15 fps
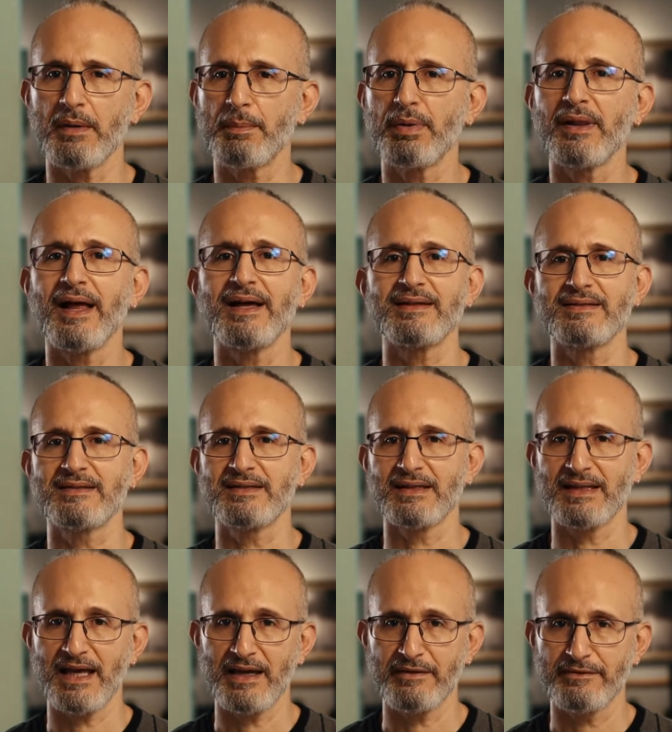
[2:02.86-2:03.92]
it applies to
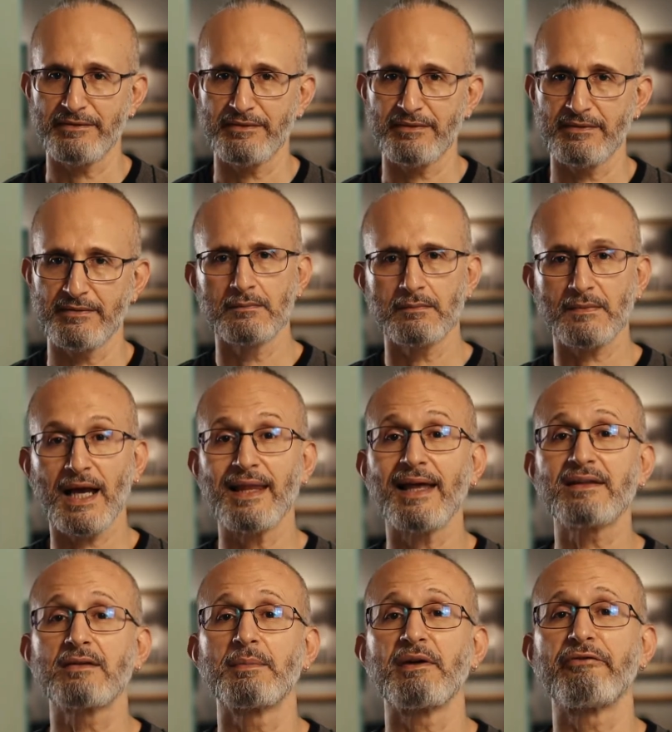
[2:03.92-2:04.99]
life. I
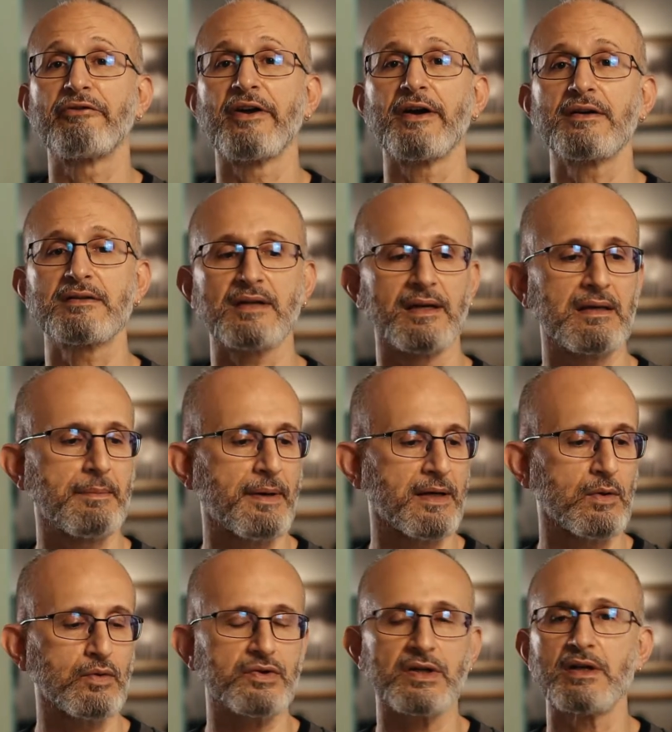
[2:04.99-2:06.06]
like to be fair to anybody
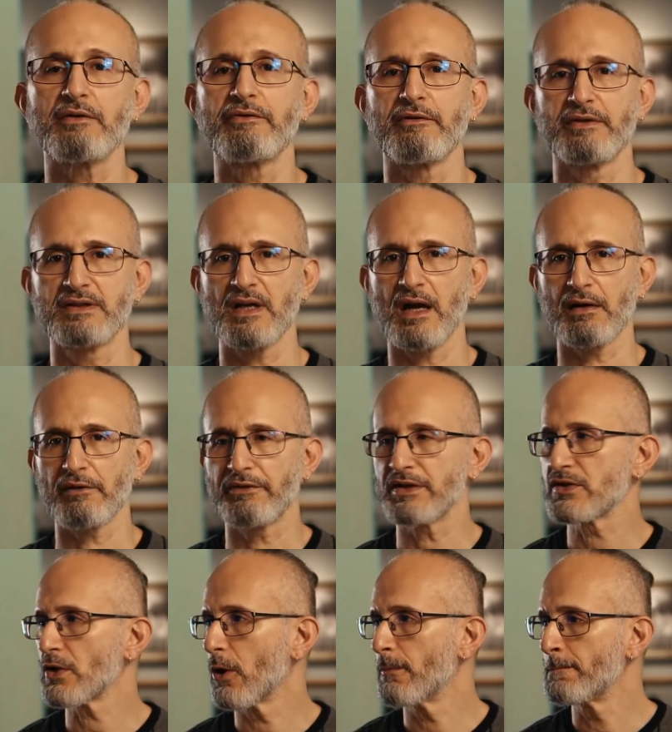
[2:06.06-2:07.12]
who's here for photography.
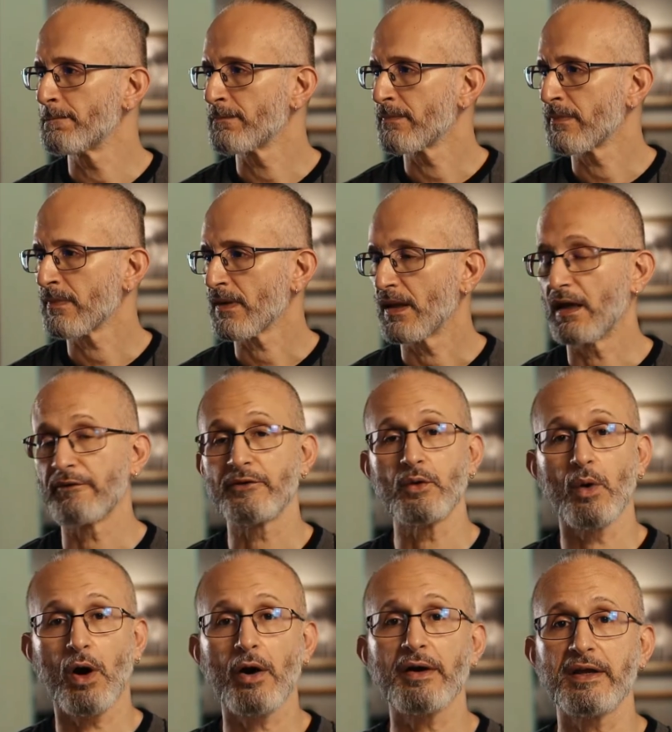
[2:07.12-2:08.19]
So if
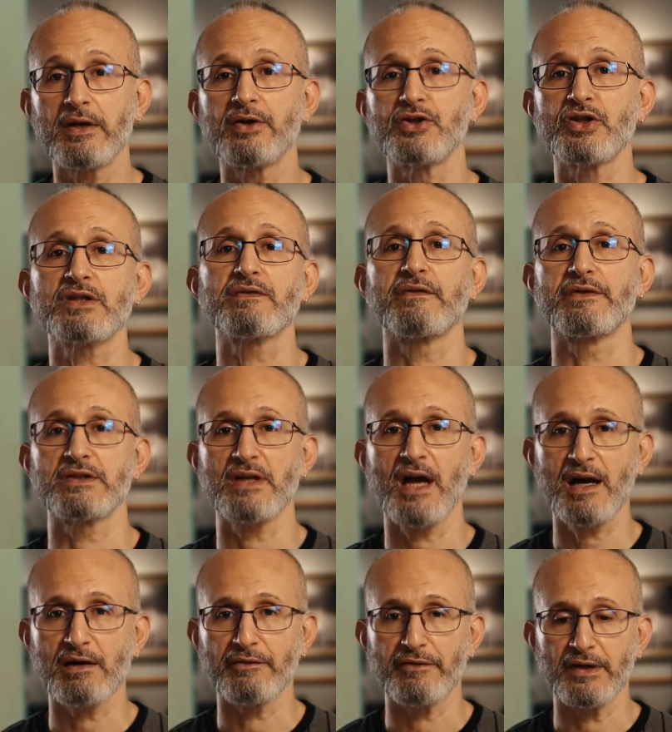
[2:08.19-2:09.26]
you are here just for
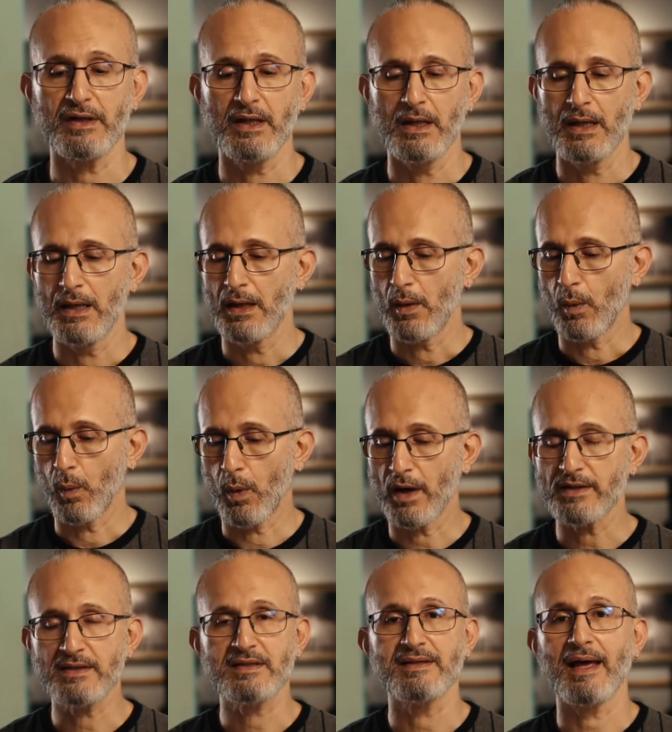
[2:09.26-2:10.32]
photography,
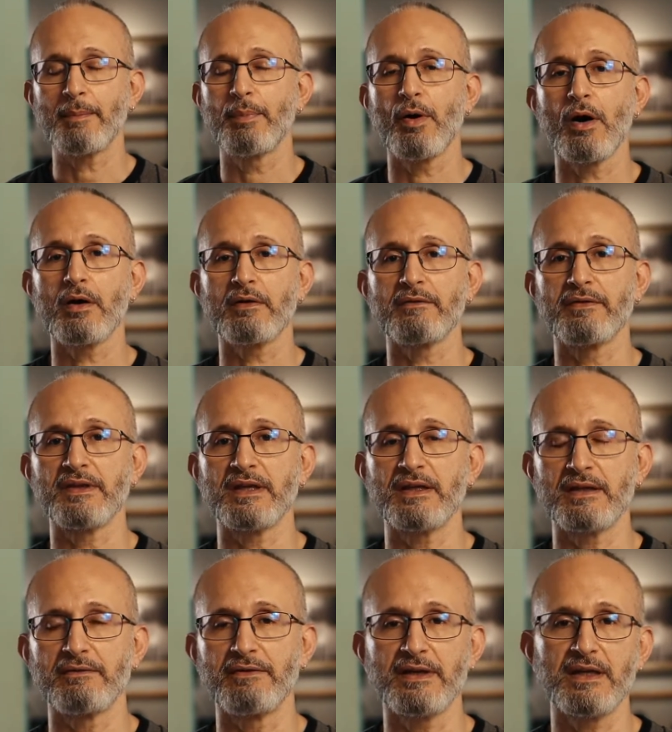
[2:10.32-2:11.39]
once that part of
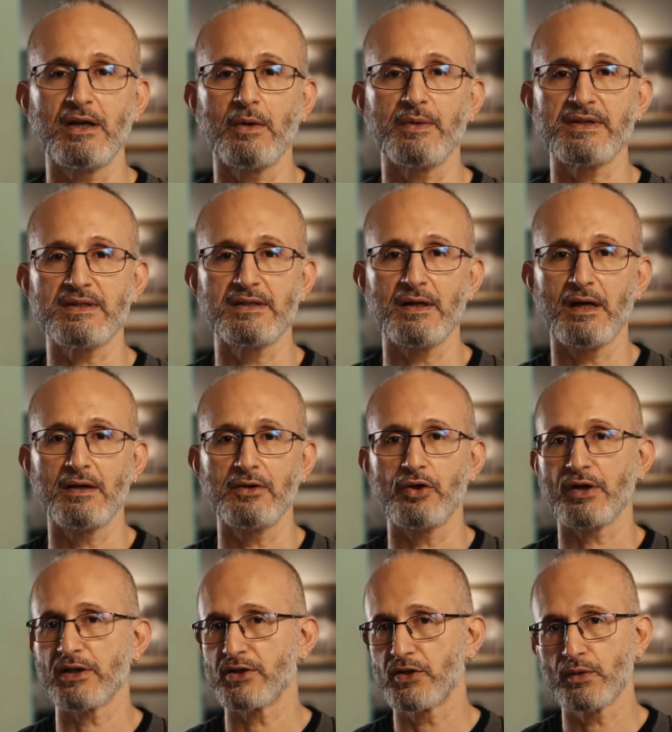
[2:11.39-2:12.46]
the video is done, you
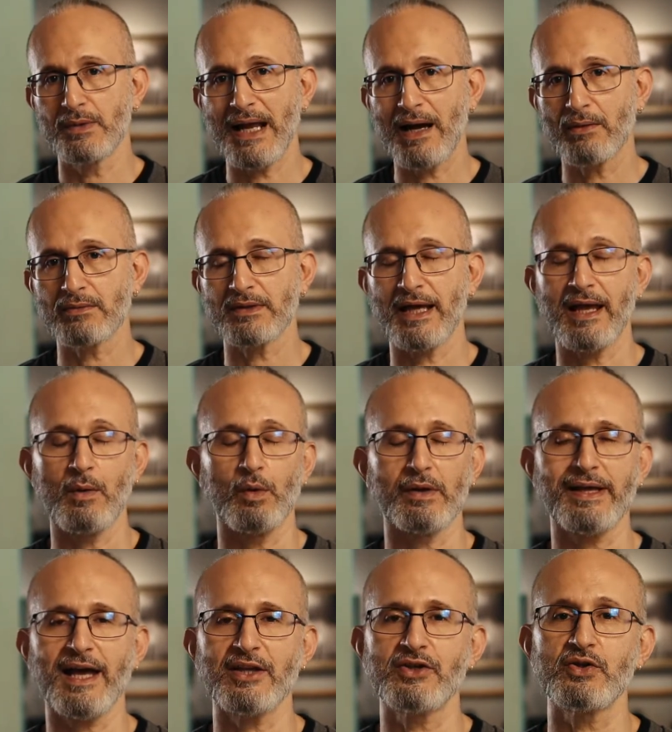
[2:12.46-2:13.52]
can tune out and we'll
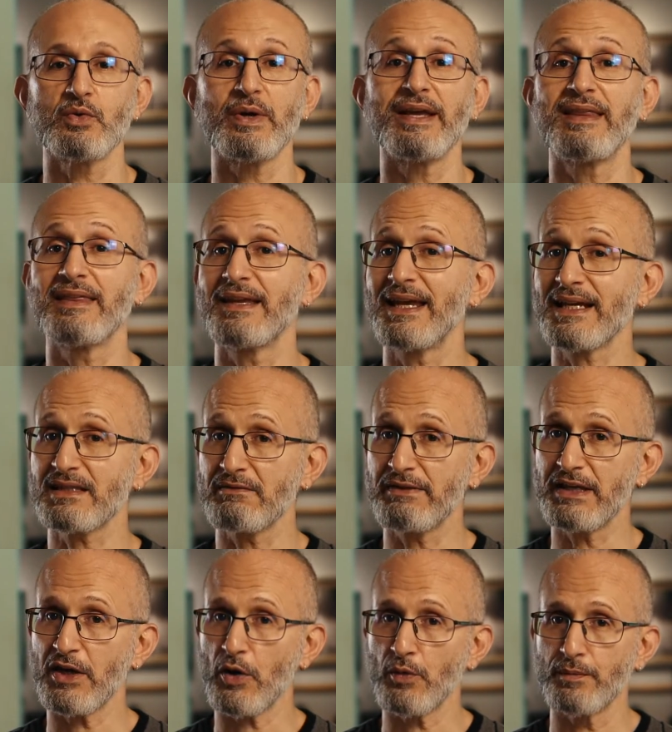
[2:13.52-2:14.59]
catch you in the next
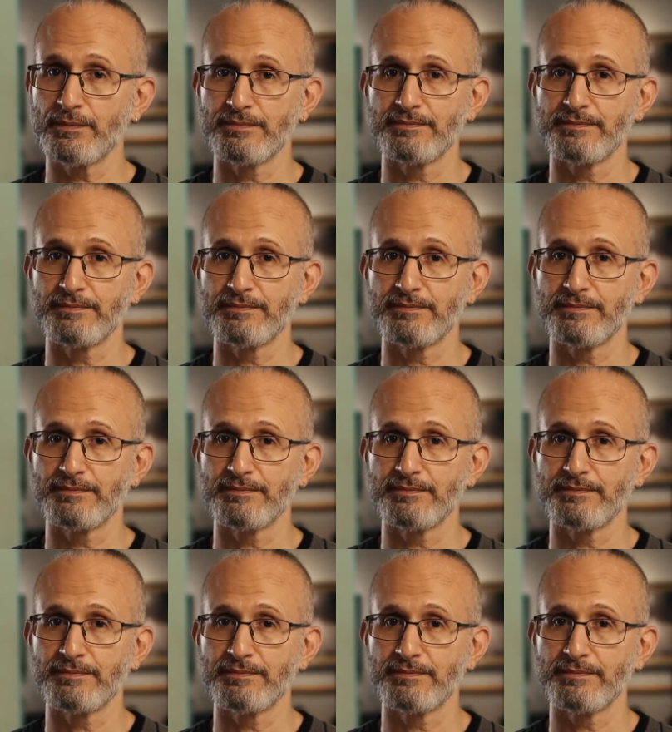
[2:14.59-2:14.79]
video.